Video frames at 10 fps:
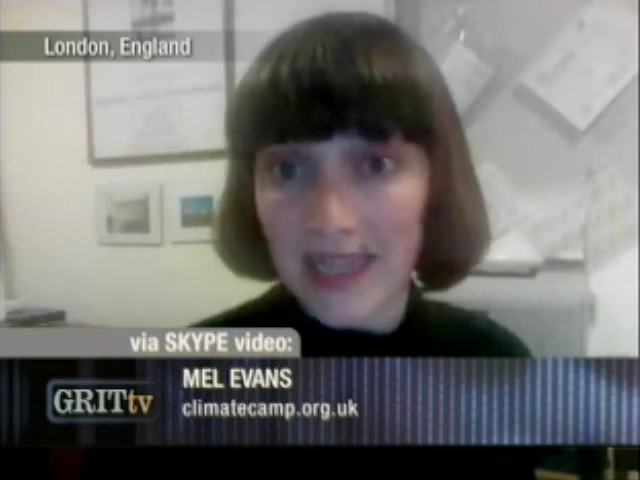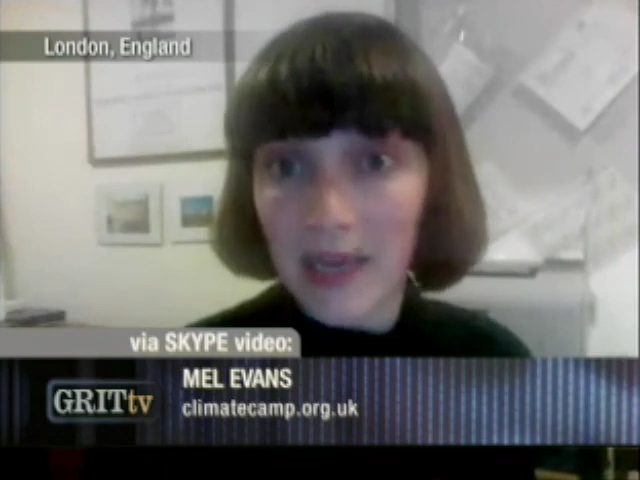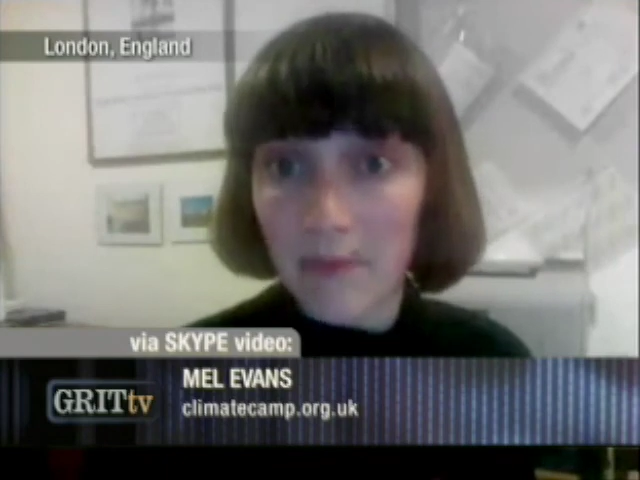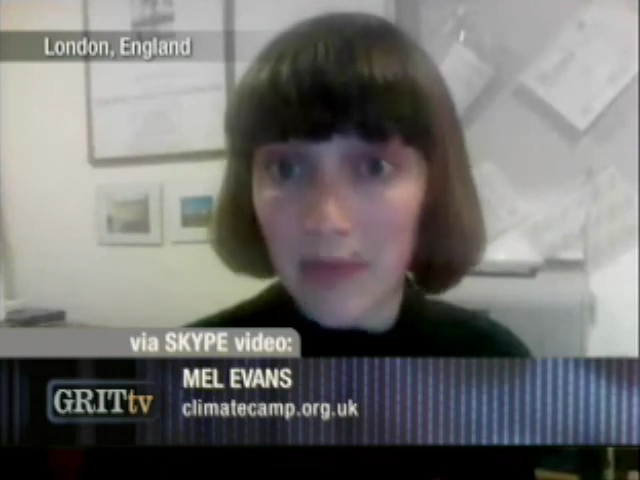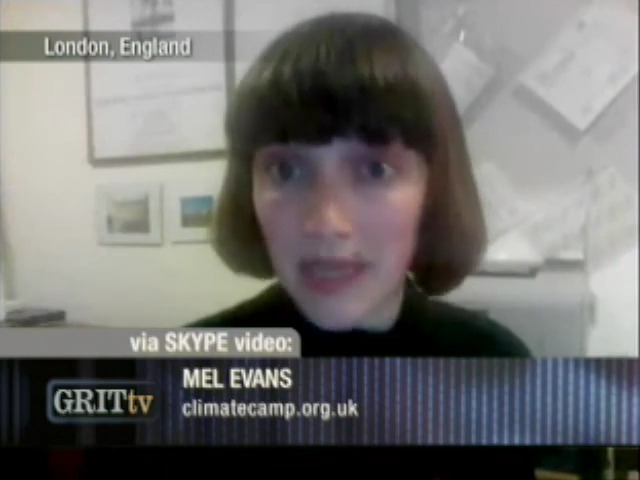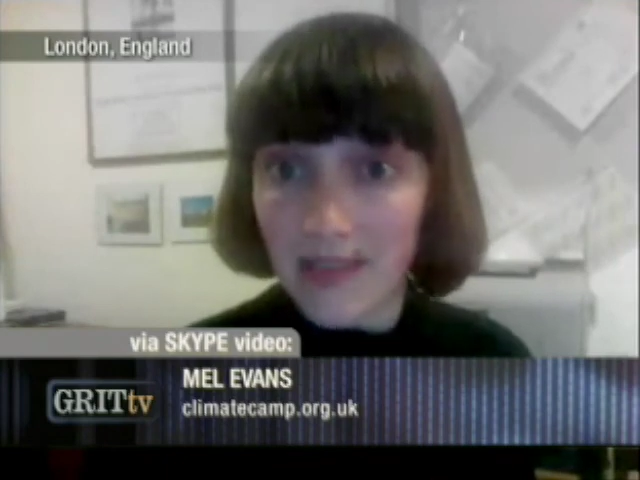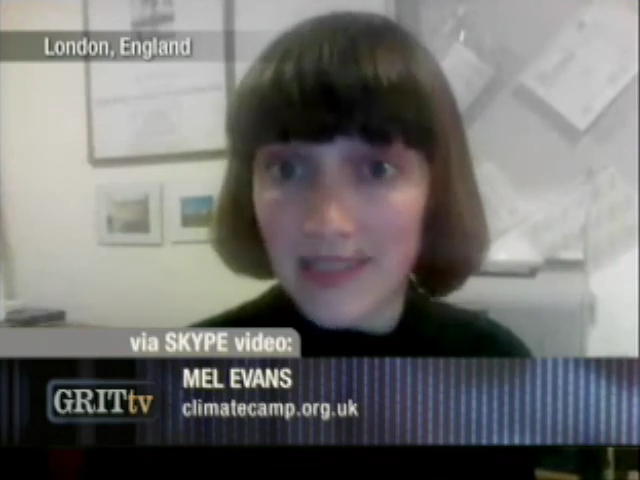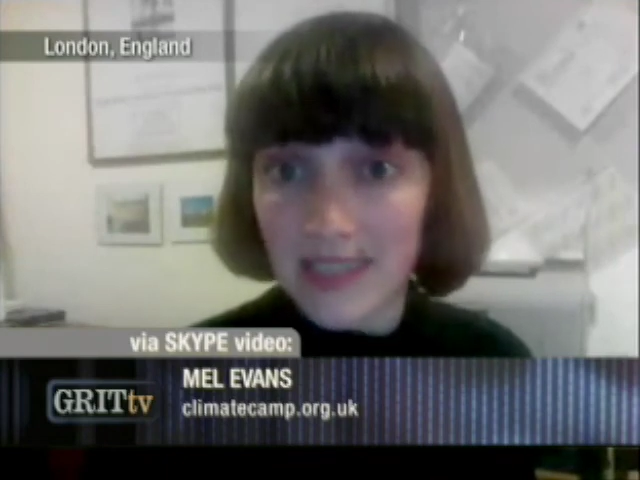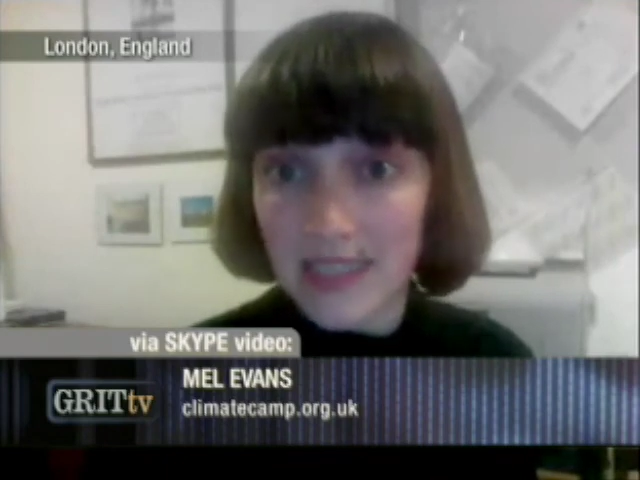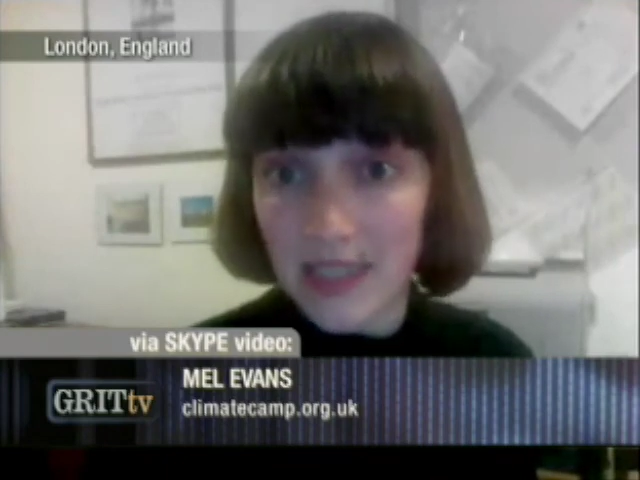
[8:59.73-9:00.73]
be near the
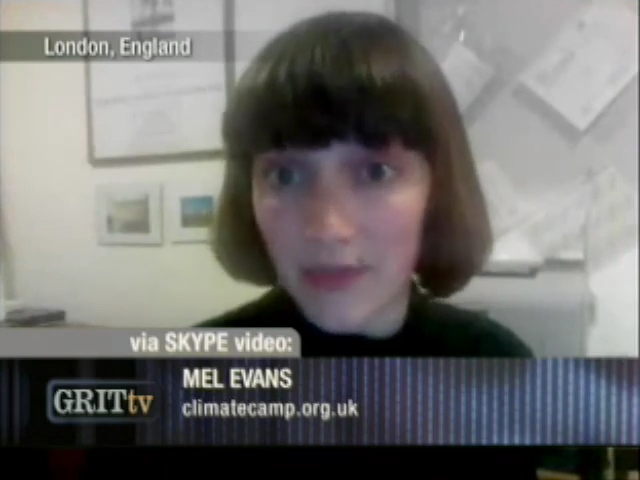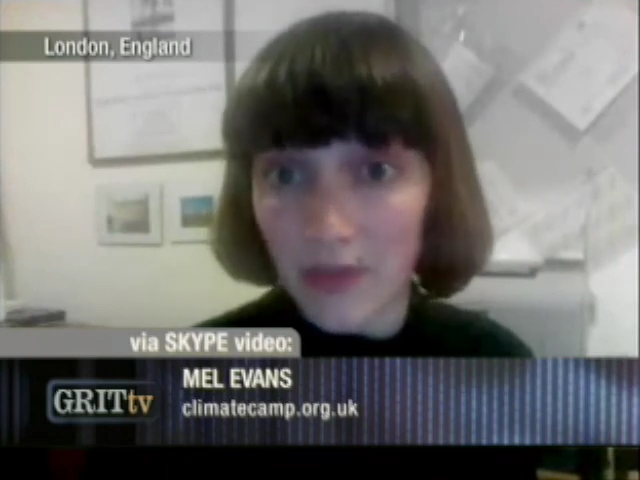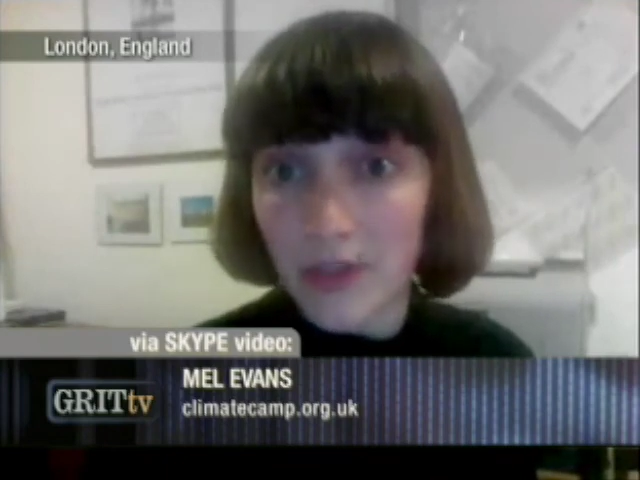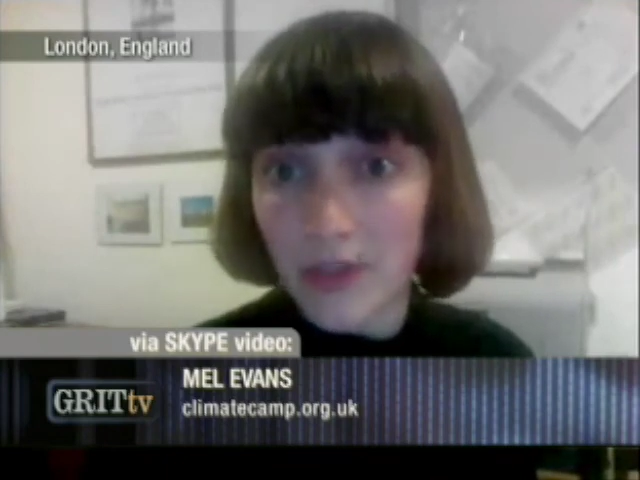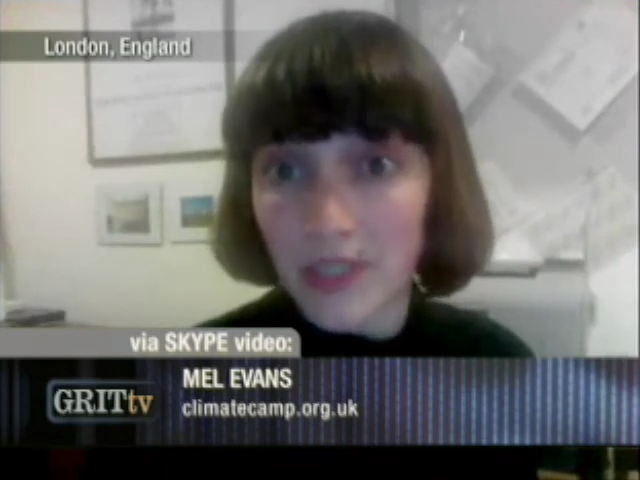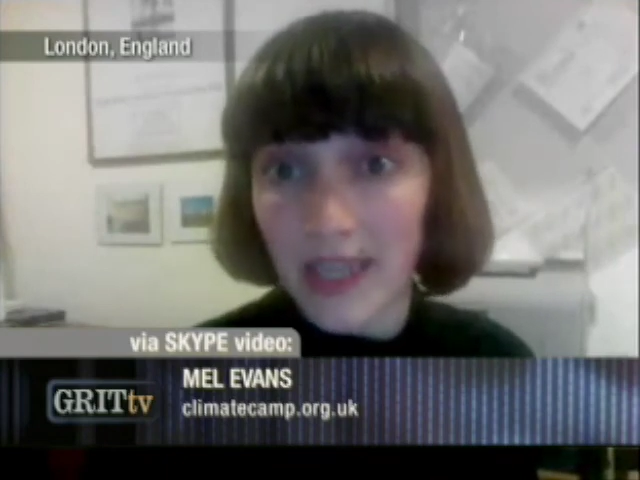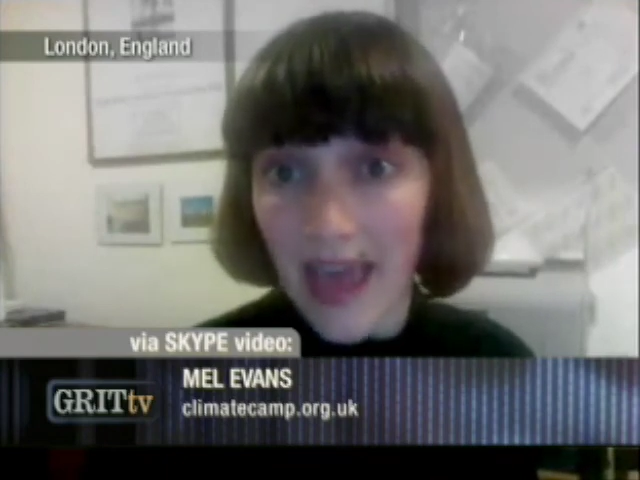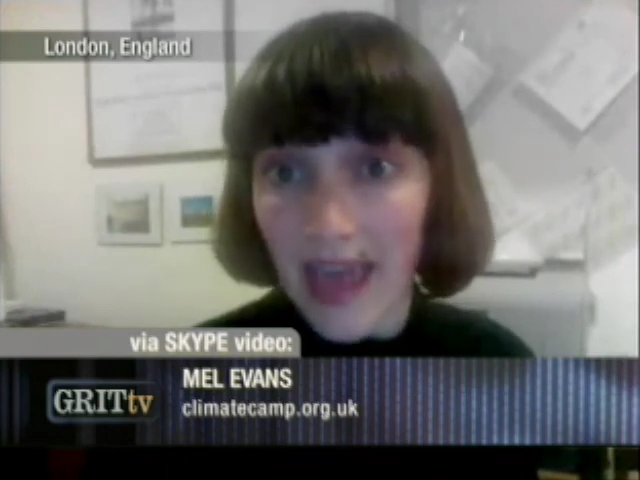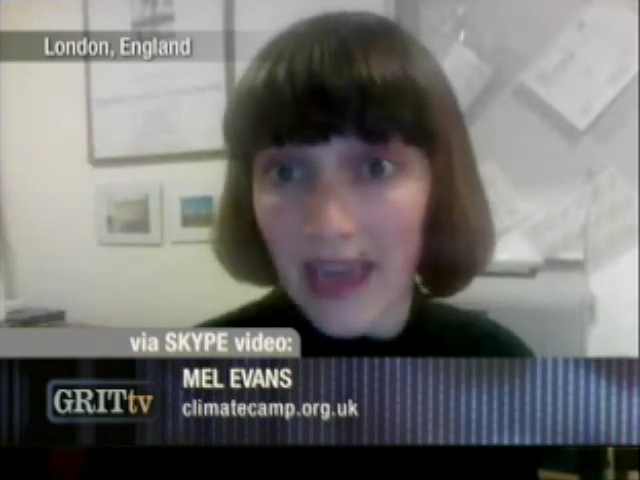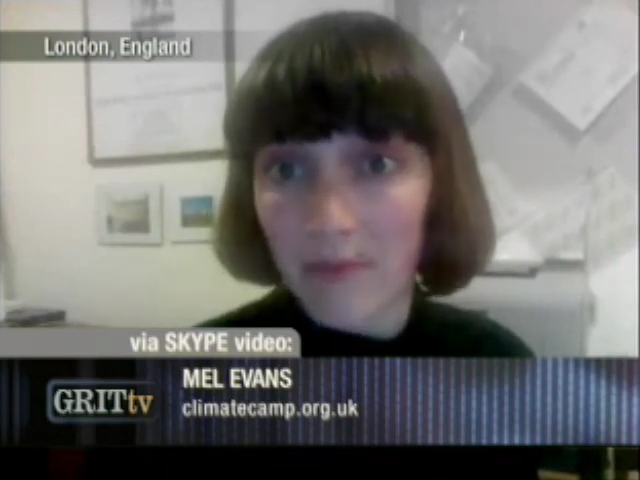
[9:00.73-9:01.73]
city of london
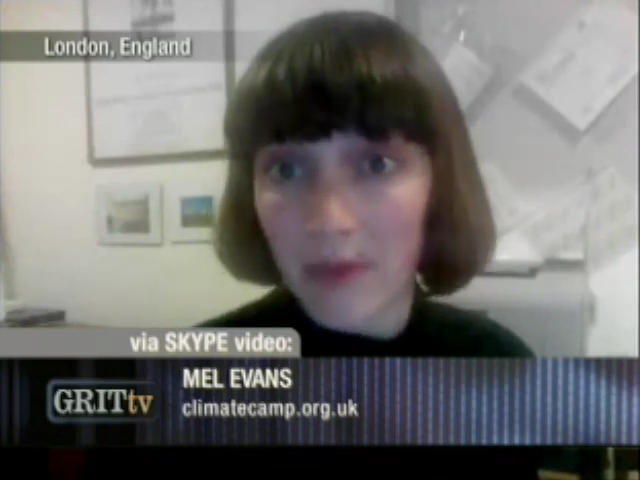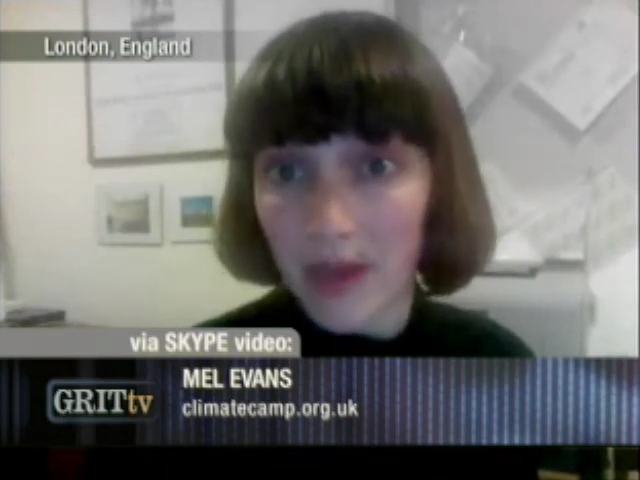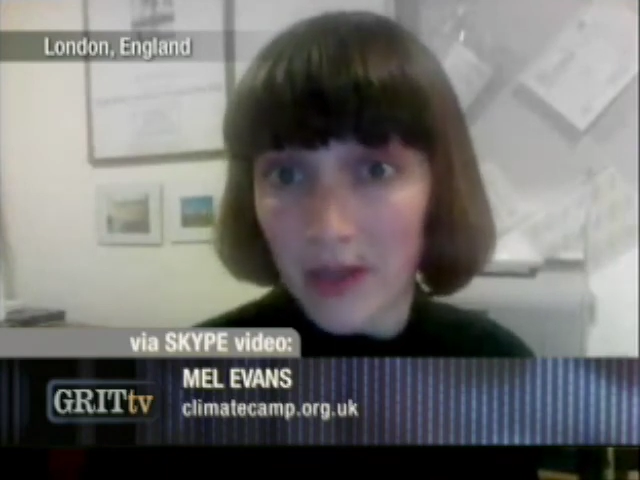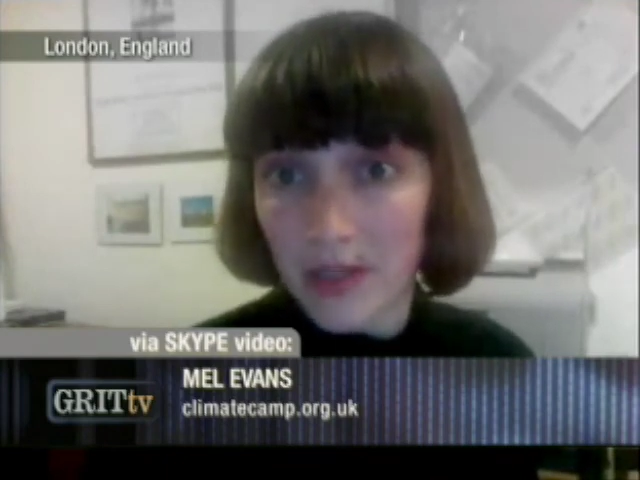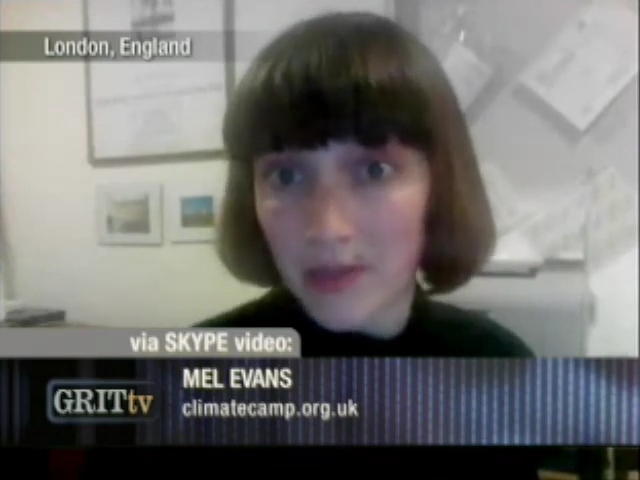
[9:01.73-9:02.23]
again because